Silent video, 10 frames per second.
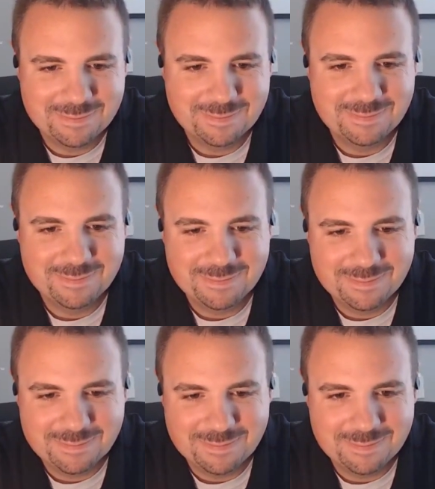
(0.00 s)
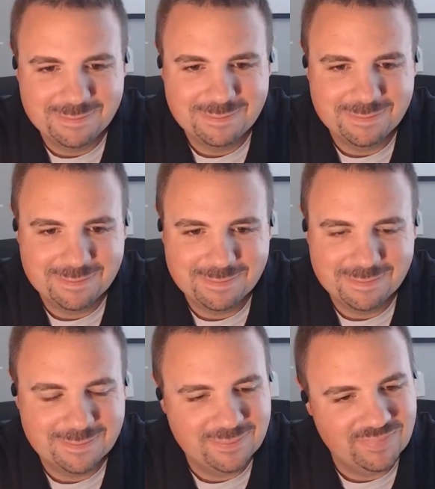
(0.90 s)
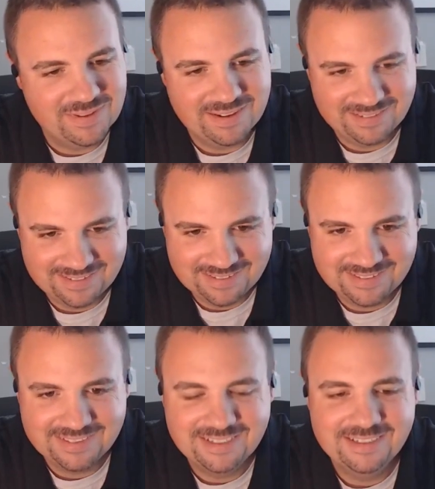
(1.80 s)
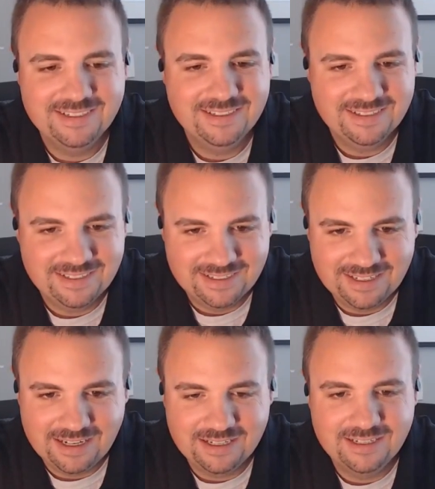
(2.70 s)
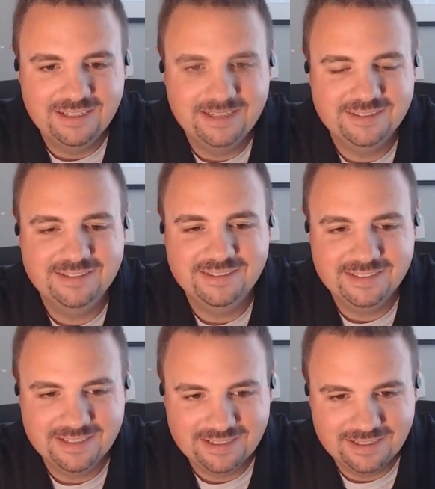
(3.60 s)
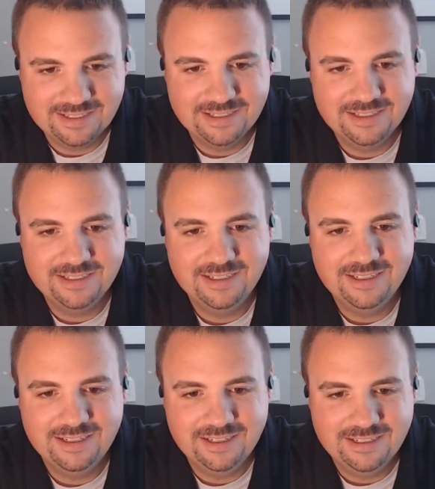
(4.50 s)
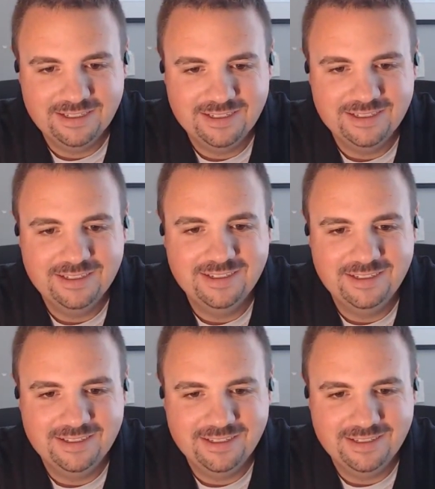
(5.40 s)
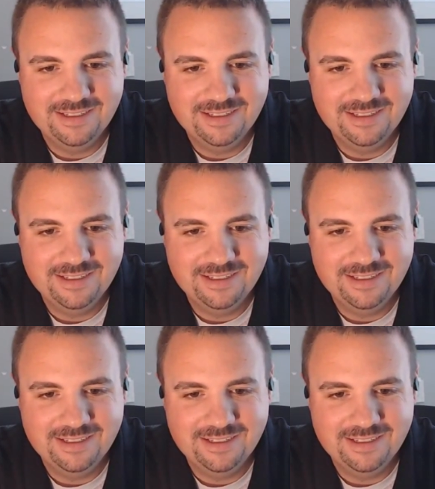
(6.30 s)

[no speech]